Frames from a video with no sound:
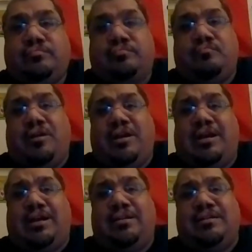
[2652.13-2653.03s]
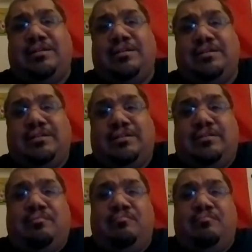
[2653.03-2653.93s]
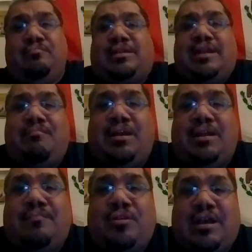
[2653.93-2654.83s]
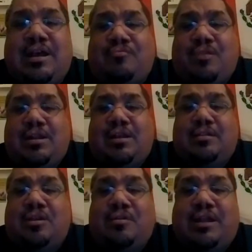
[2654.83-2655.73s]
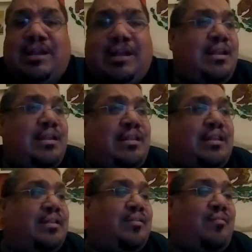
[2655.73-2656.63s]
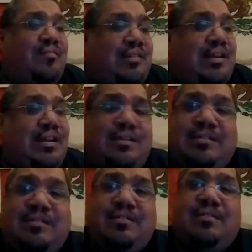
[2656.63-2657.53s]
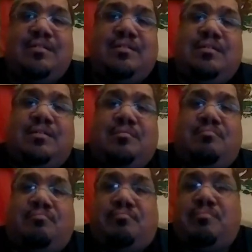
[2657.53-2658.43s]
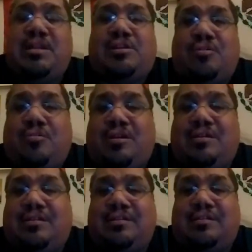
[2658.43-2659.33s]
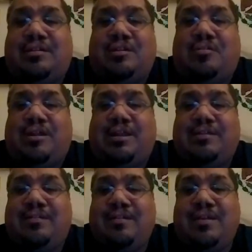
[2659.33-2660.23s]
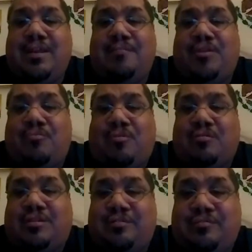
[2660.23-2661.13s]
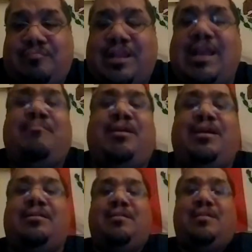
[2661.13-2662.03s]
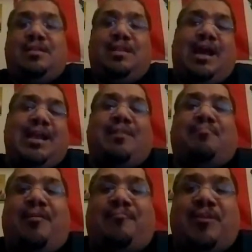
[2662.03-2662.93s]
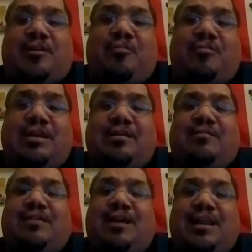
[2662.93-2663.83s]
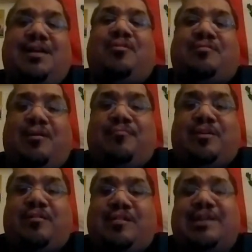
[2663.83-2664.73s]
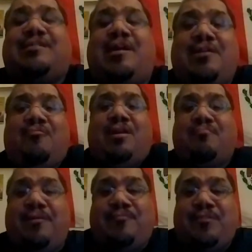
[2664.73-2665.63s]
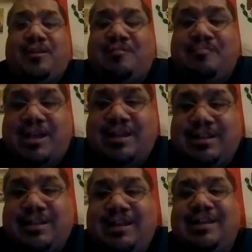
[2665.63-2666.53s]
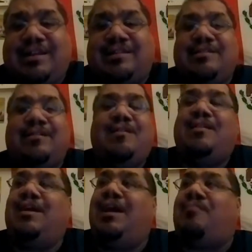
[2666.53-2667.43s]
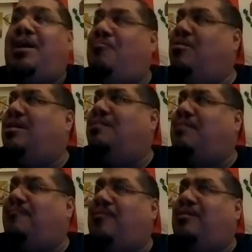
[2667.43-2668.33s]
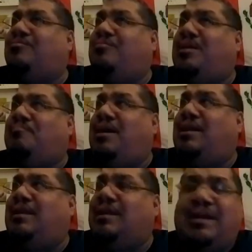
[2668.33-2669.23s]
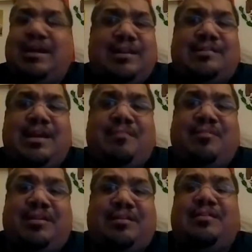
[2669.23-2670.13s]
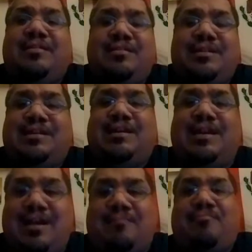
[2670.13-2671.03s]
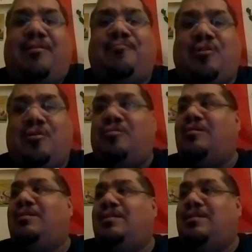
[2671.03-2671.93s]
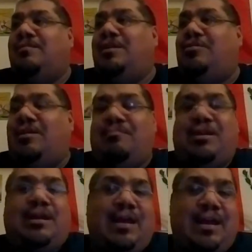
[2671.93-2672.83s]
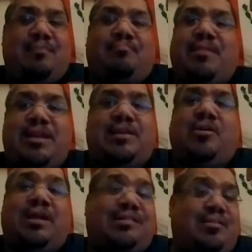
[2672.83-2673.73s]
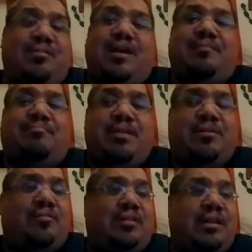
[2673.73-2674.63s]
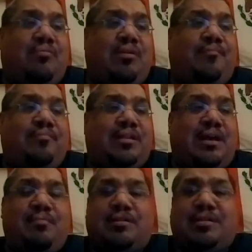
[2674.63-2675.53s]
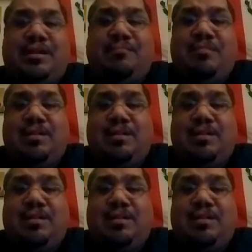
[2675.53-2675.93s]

But yeah, man, if you guys want to donate anything to Jose, be sure to donate if you want to. But yeah, man, I got a puffy coat now. I love those puffy coats. I started wearing puffy coats back in the days. I bought one. My first one I bought in like '97, and yeah, I got a puff coat. You know what I mean? I had a pea coat. I still got a pea coat that I wear from time to time.